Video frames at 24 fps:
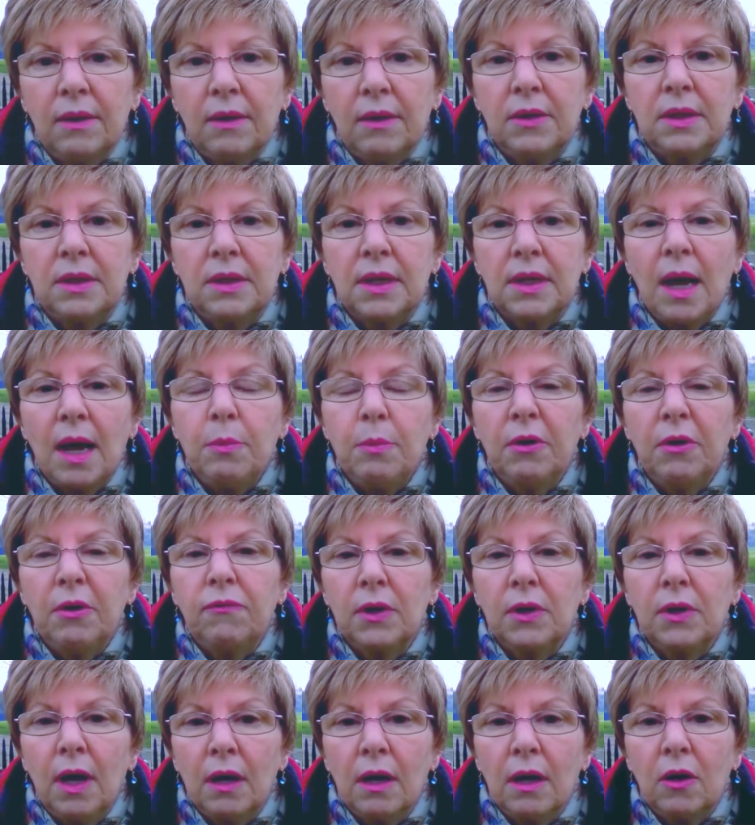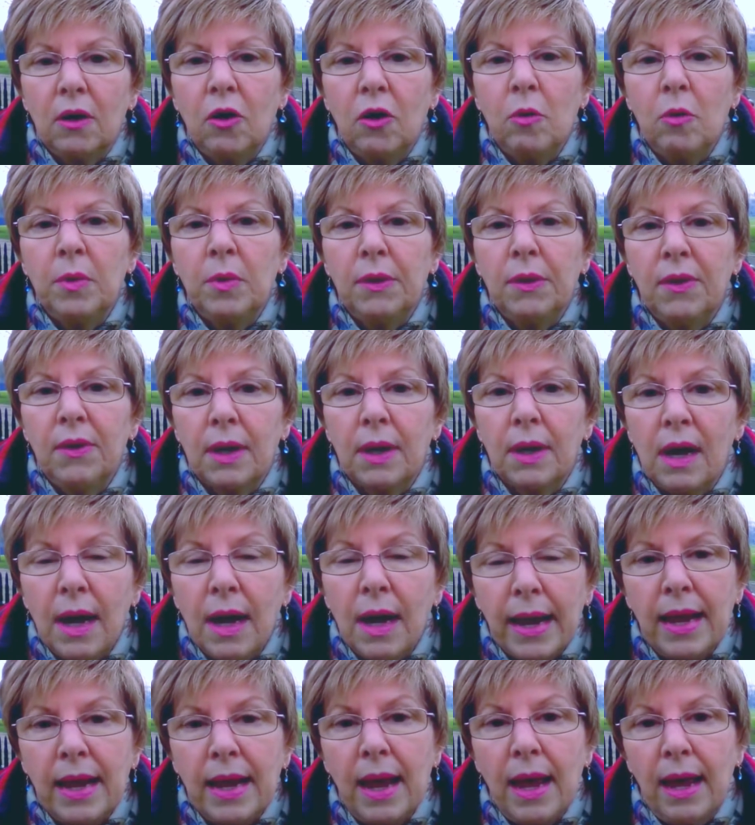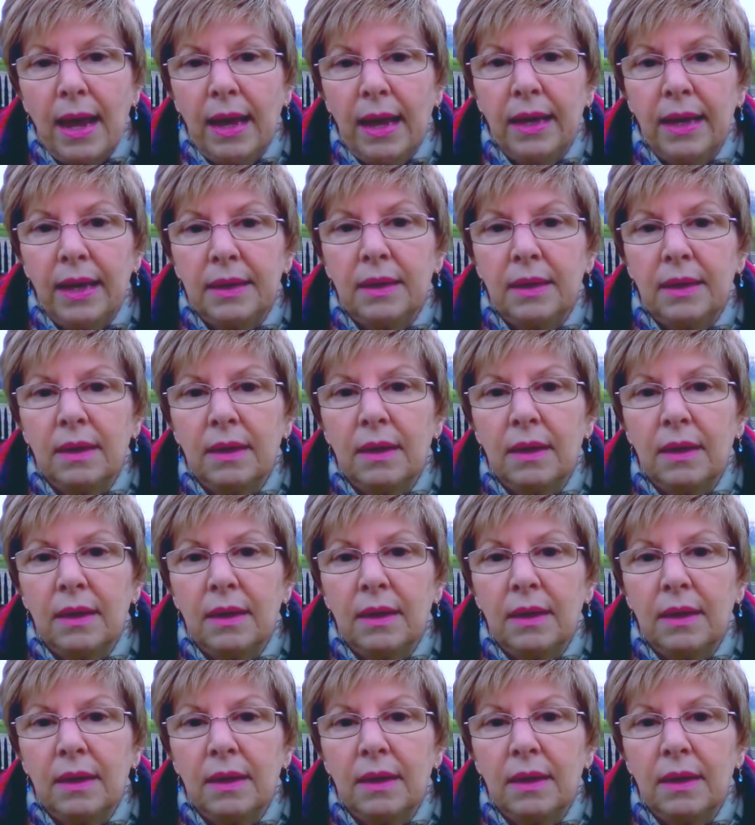Now, the type of glaucoma that I had